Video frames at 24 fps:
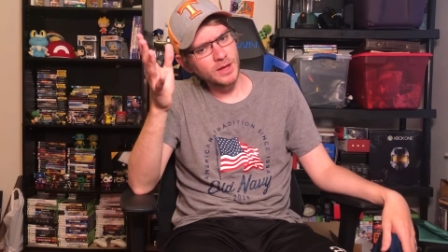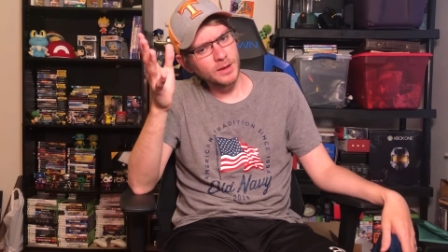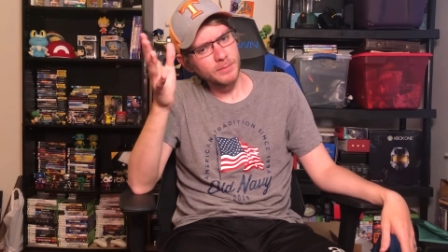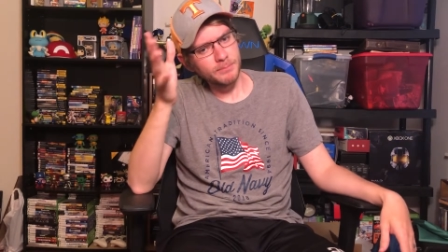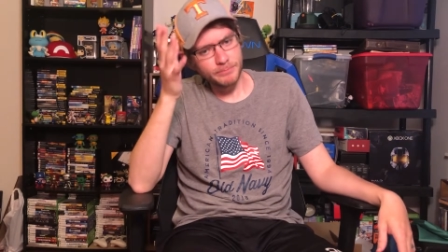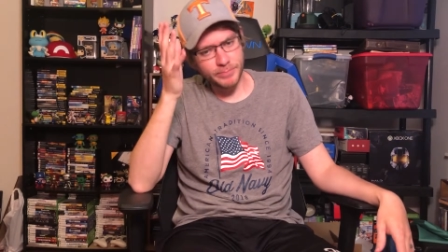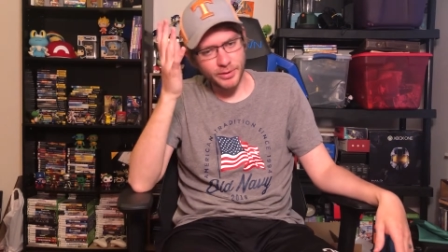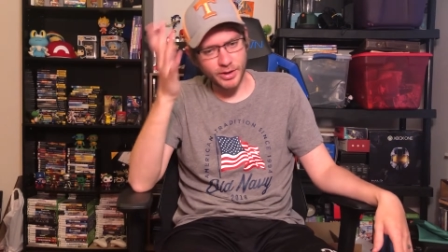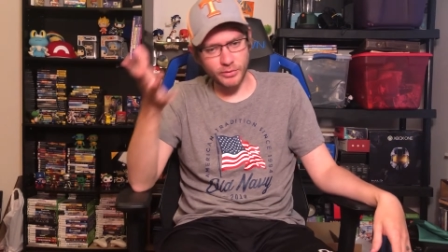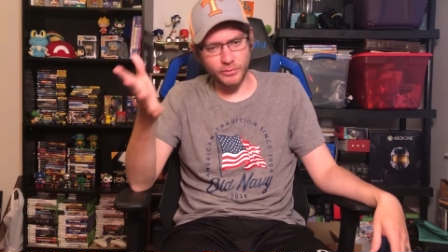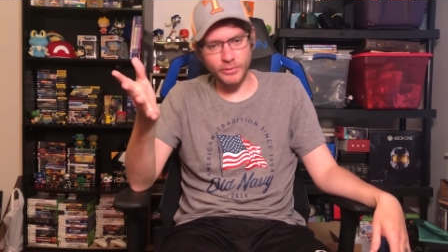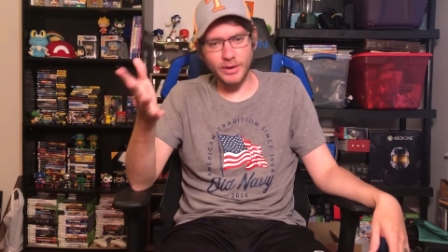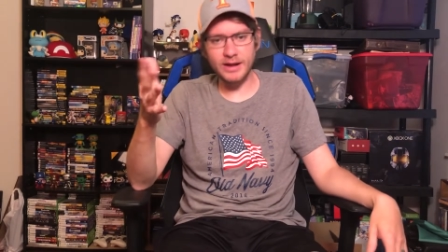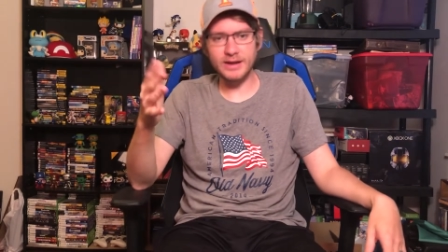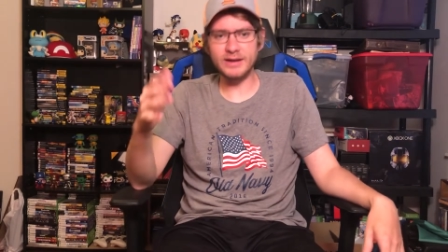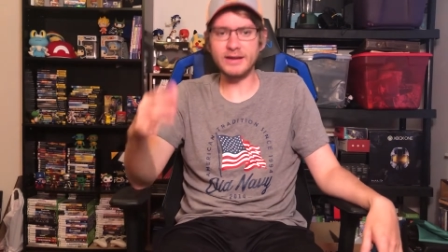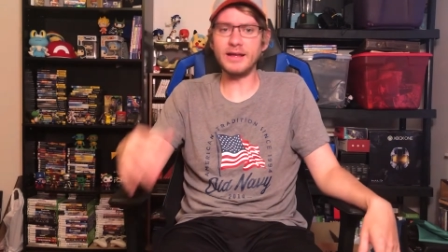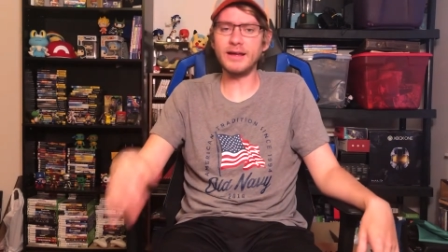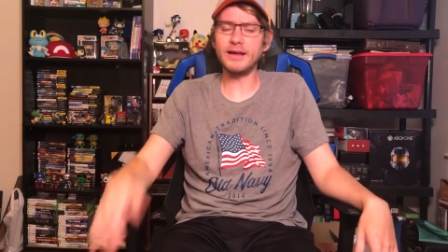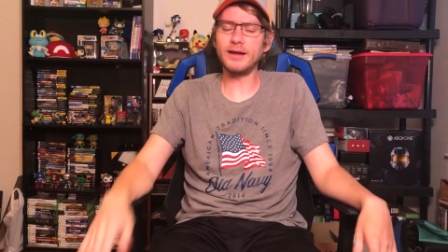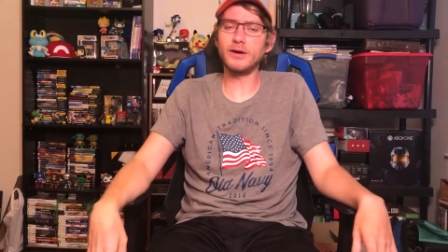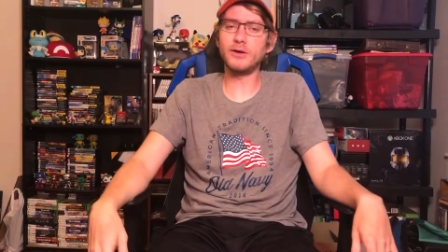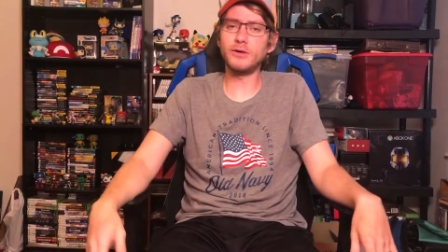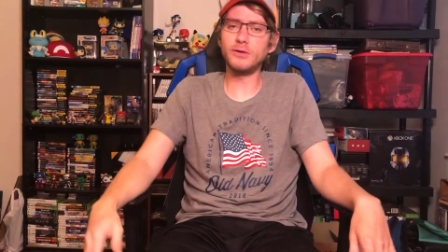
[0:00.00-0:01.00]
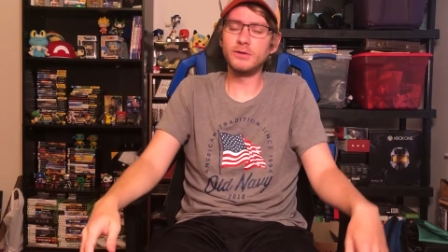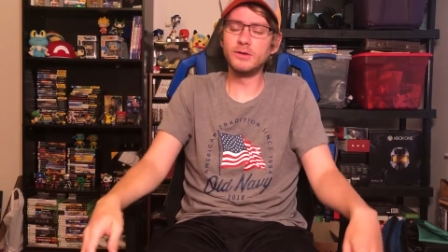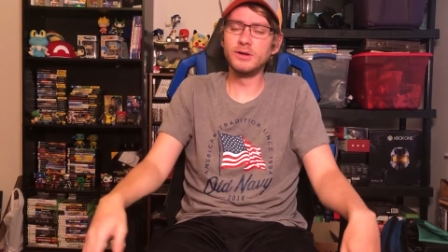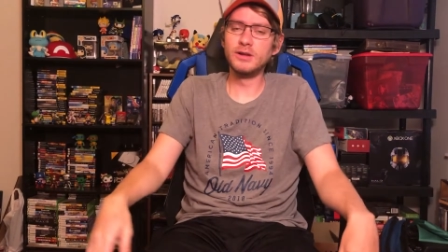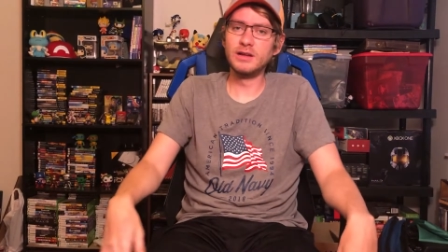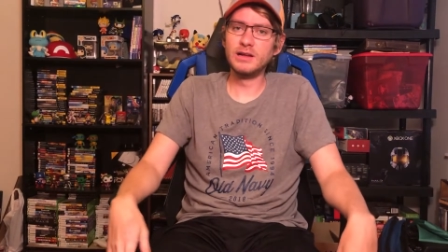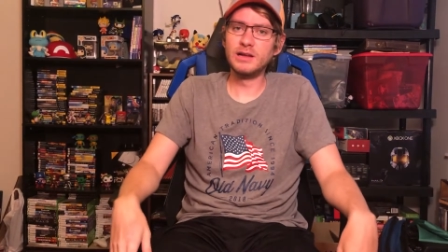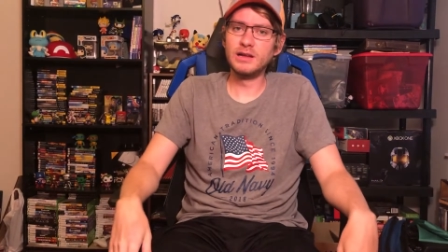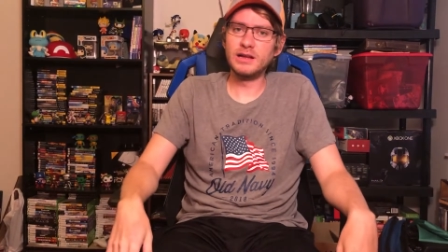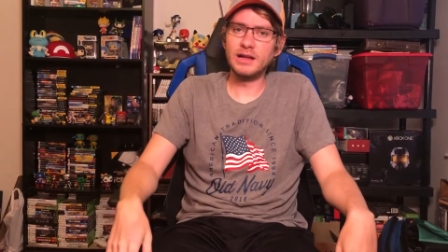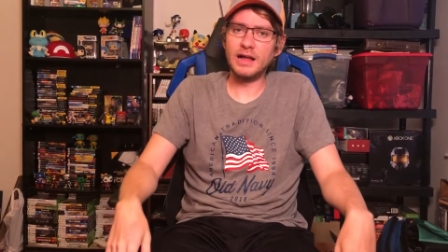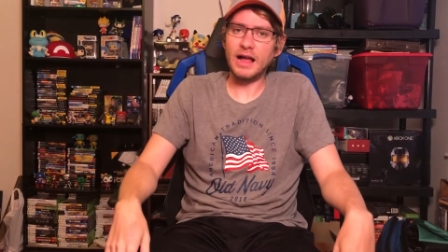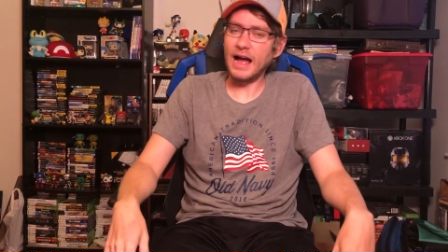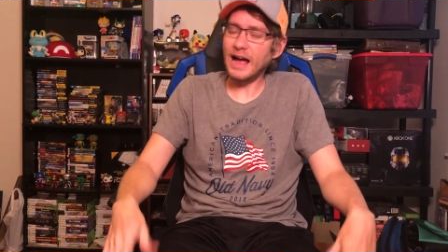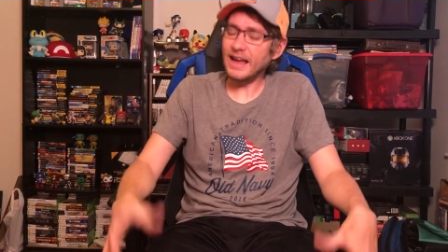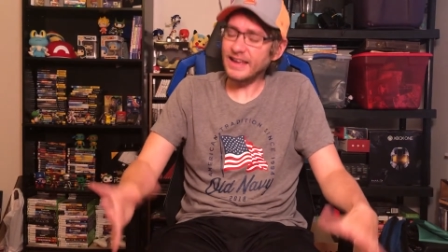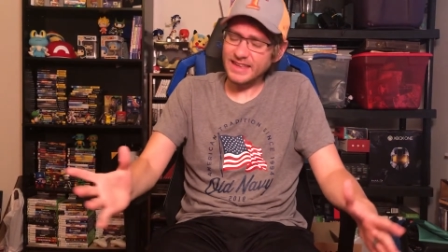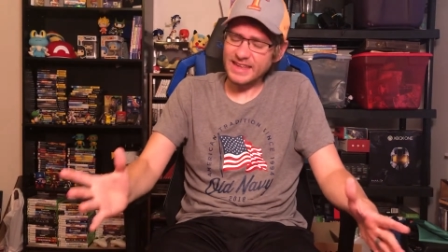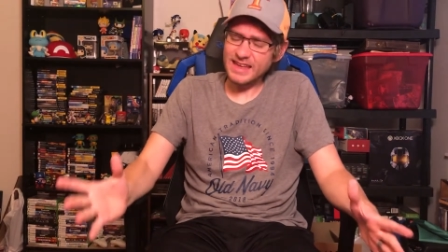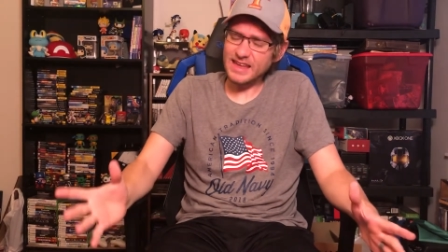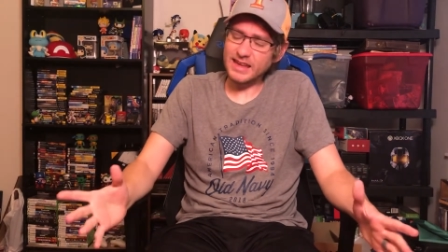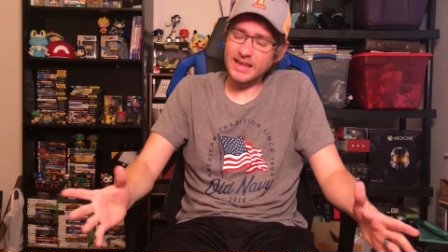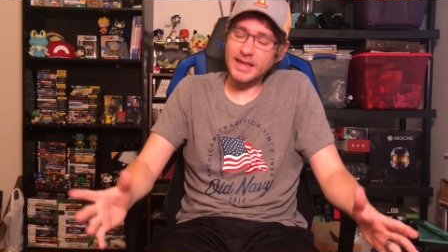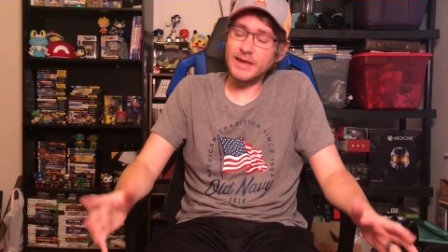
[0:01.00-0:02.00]
But right now, I
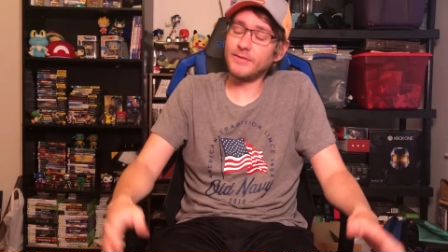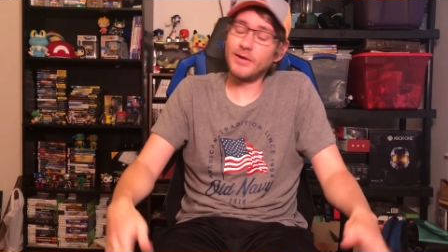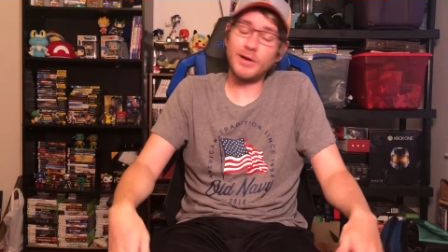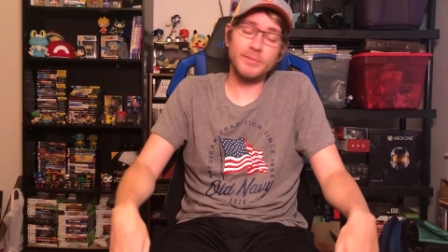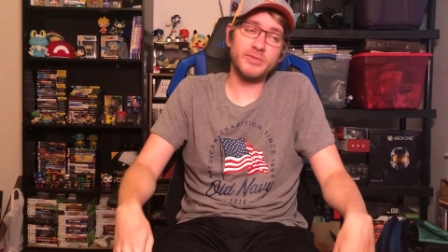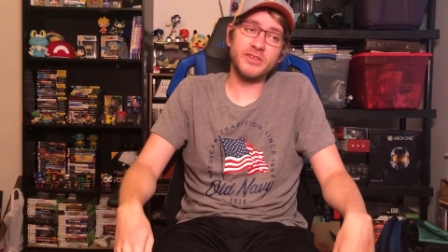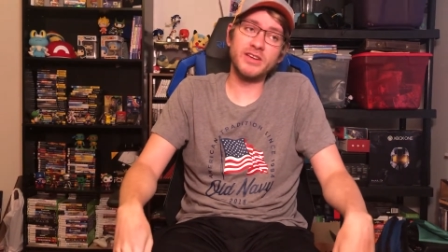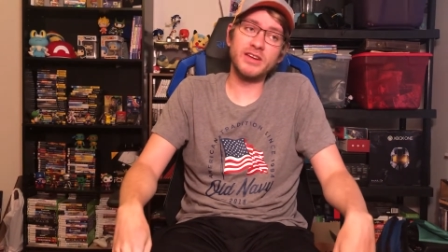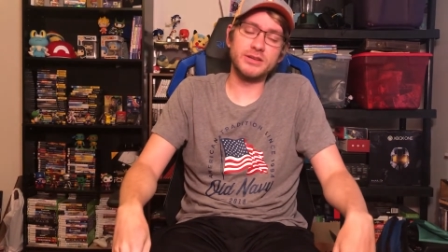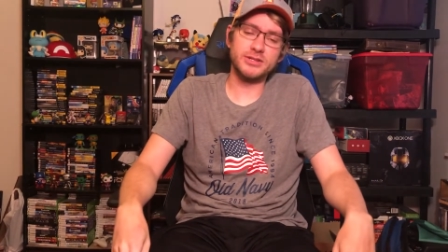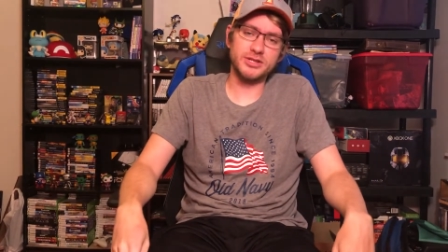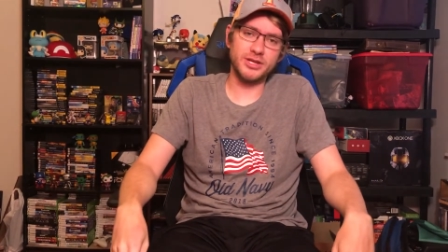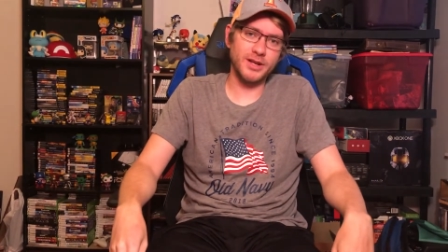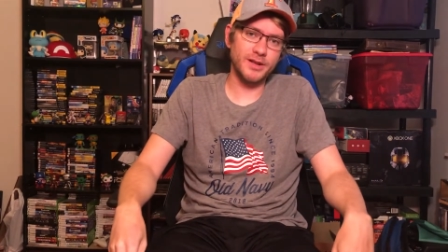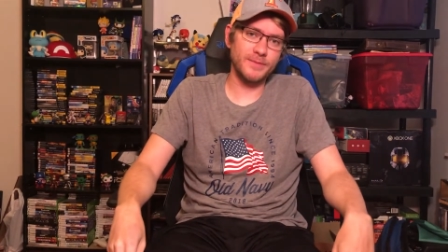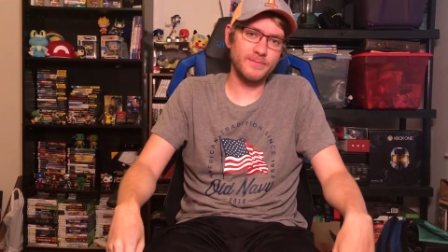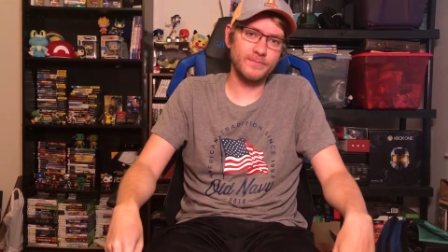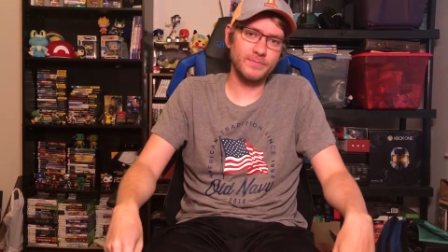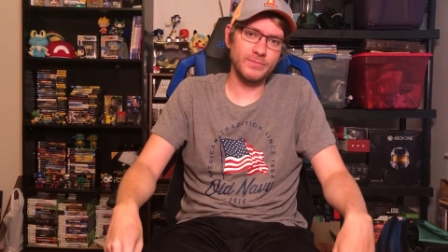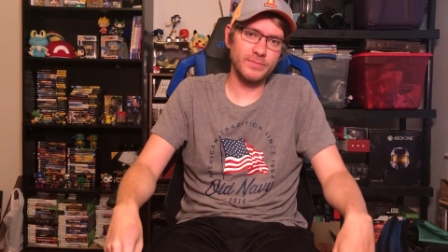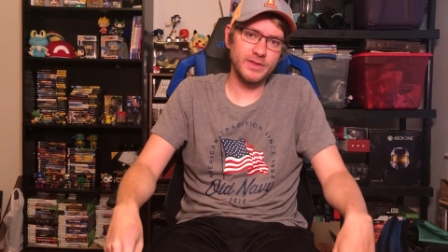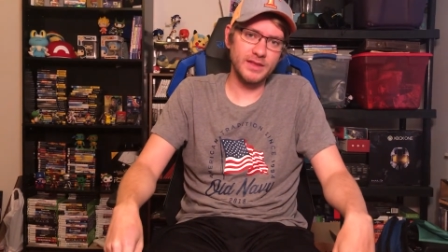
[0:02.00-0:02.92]
can't give up teaching.